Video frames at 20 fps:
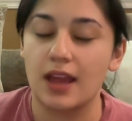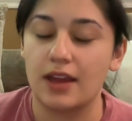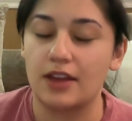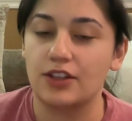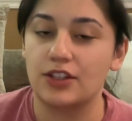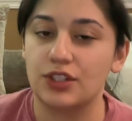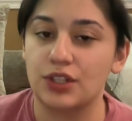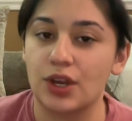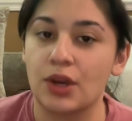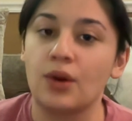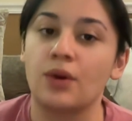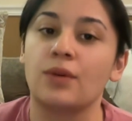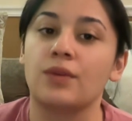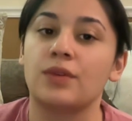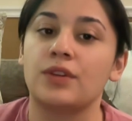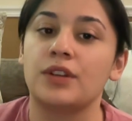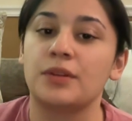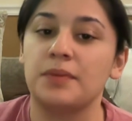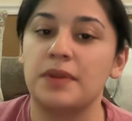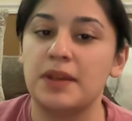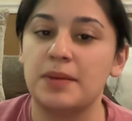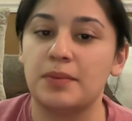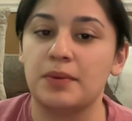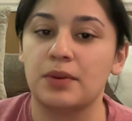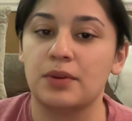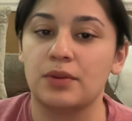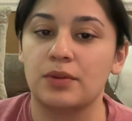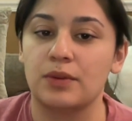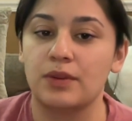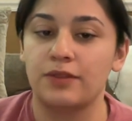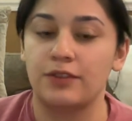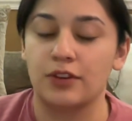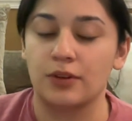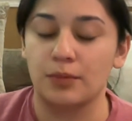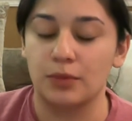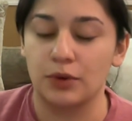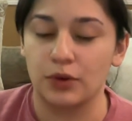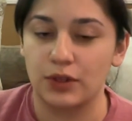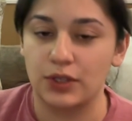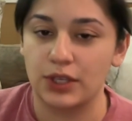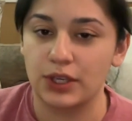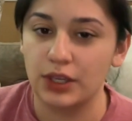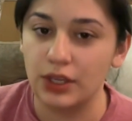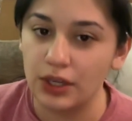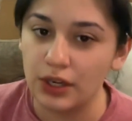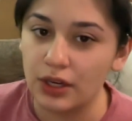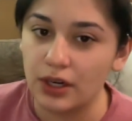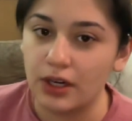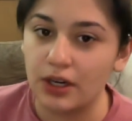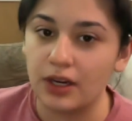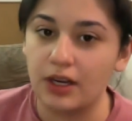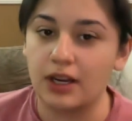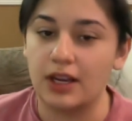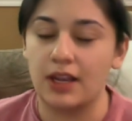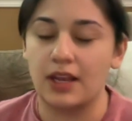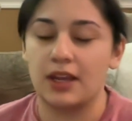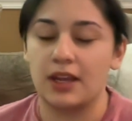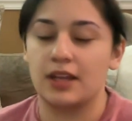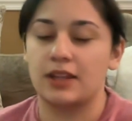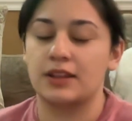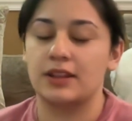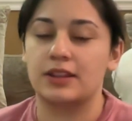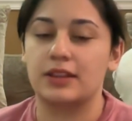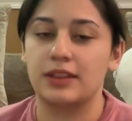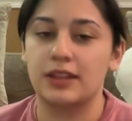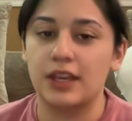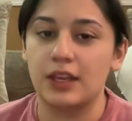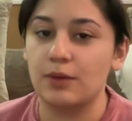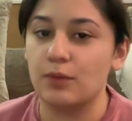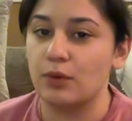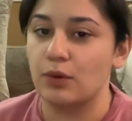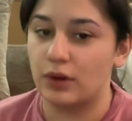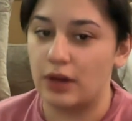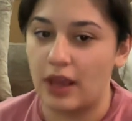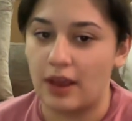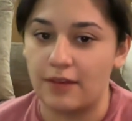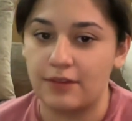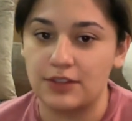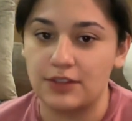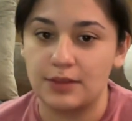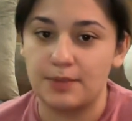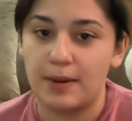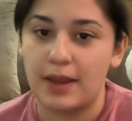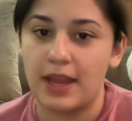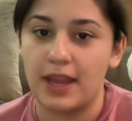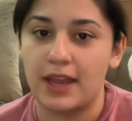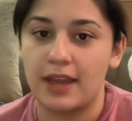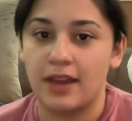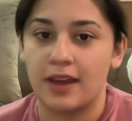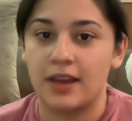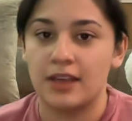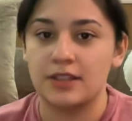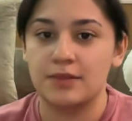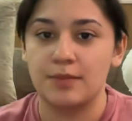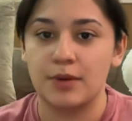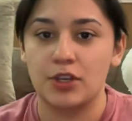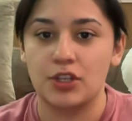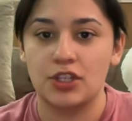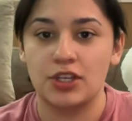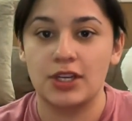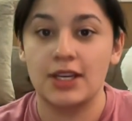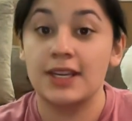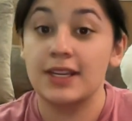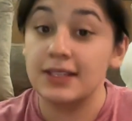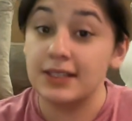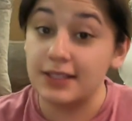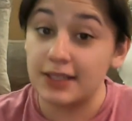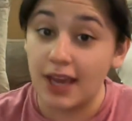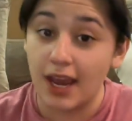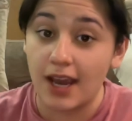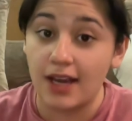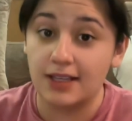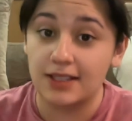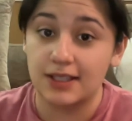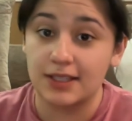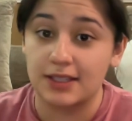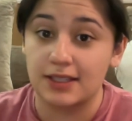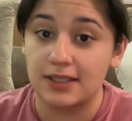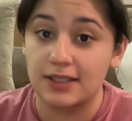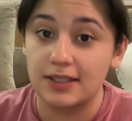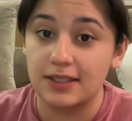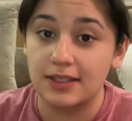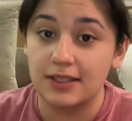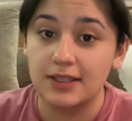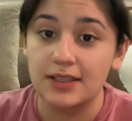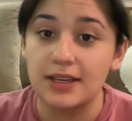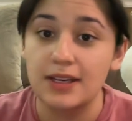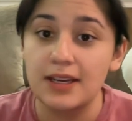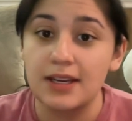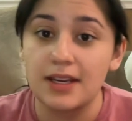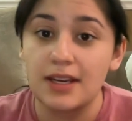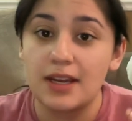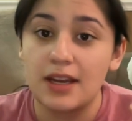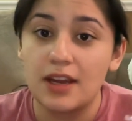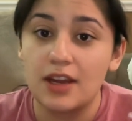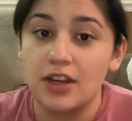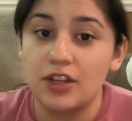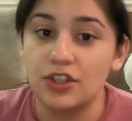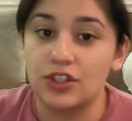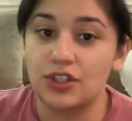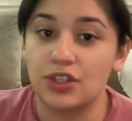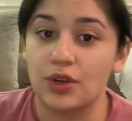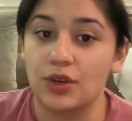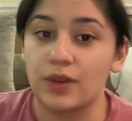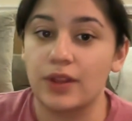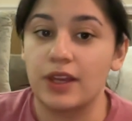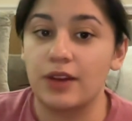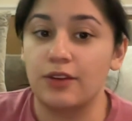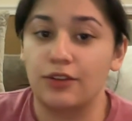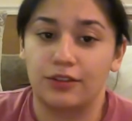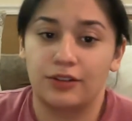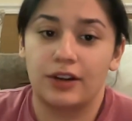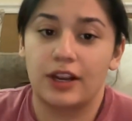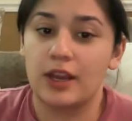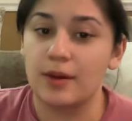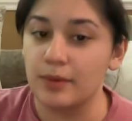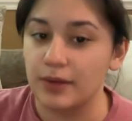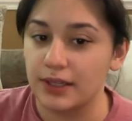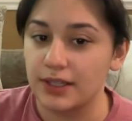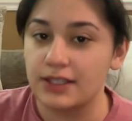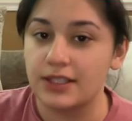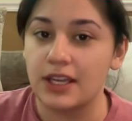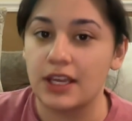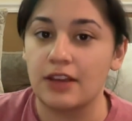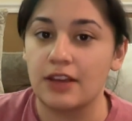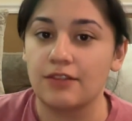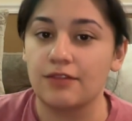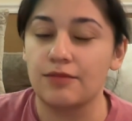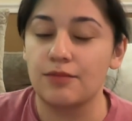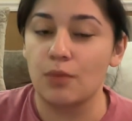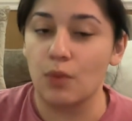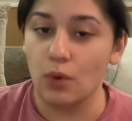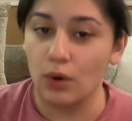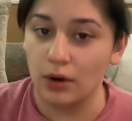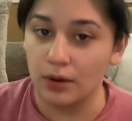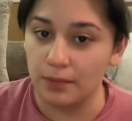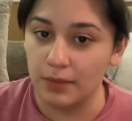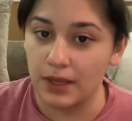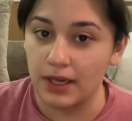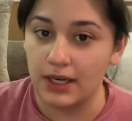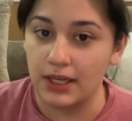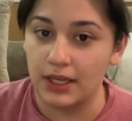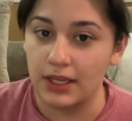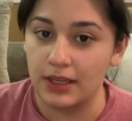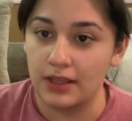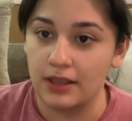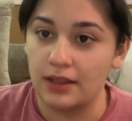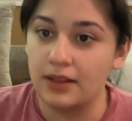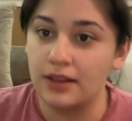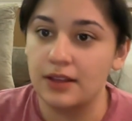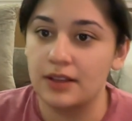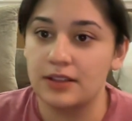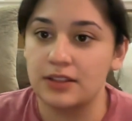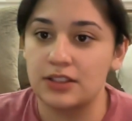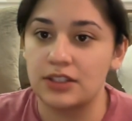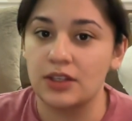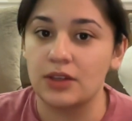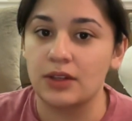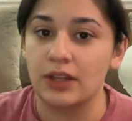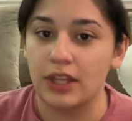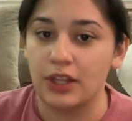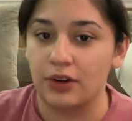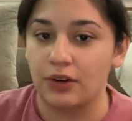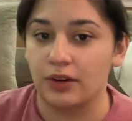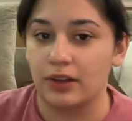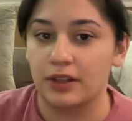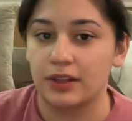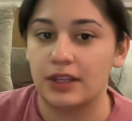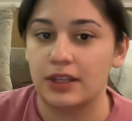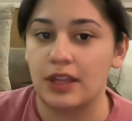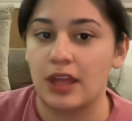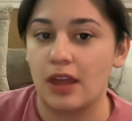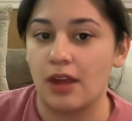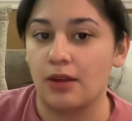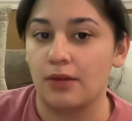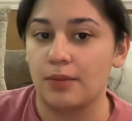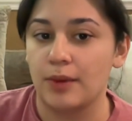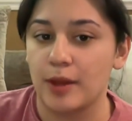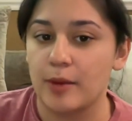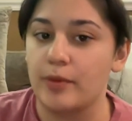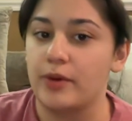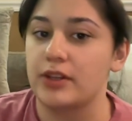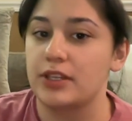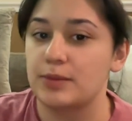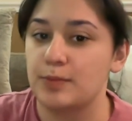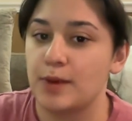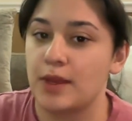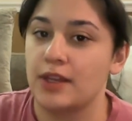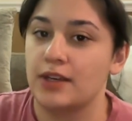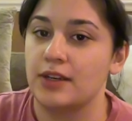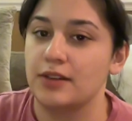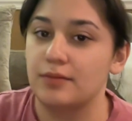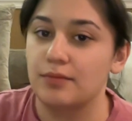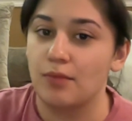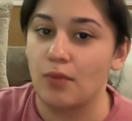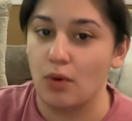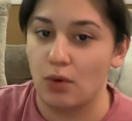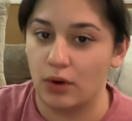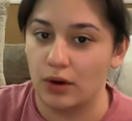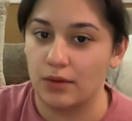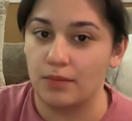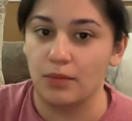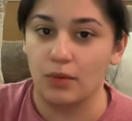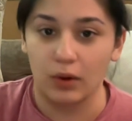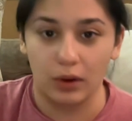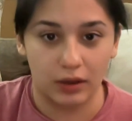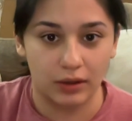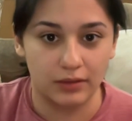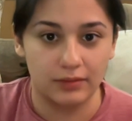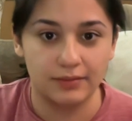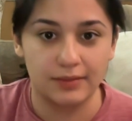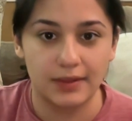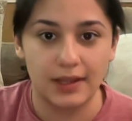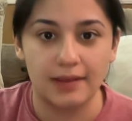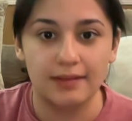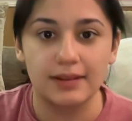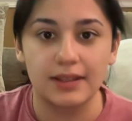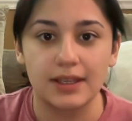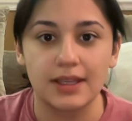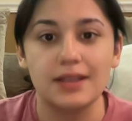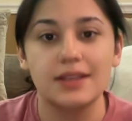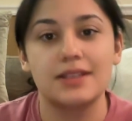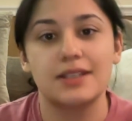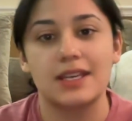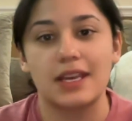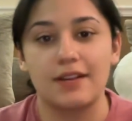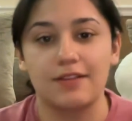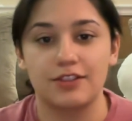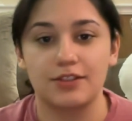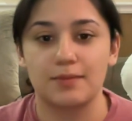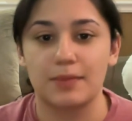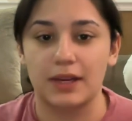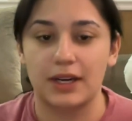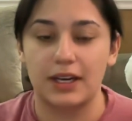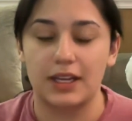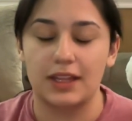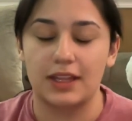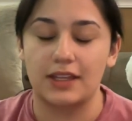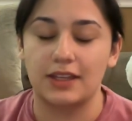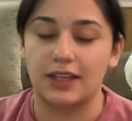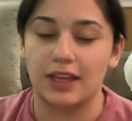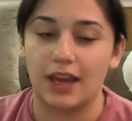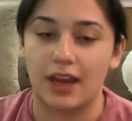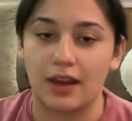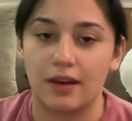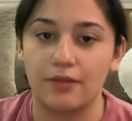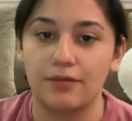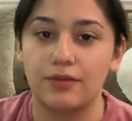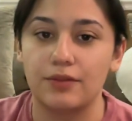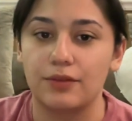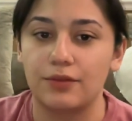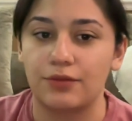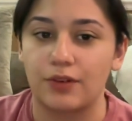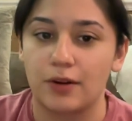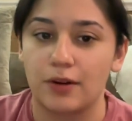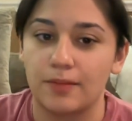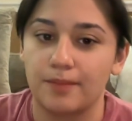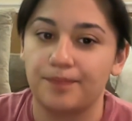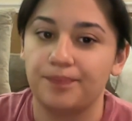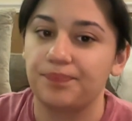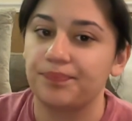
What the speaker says: so the people will feel more secure and they won't have to pay as much in taxes, so they are able to save more money, so later on they'll be able to spend more and more of the saved money that they have from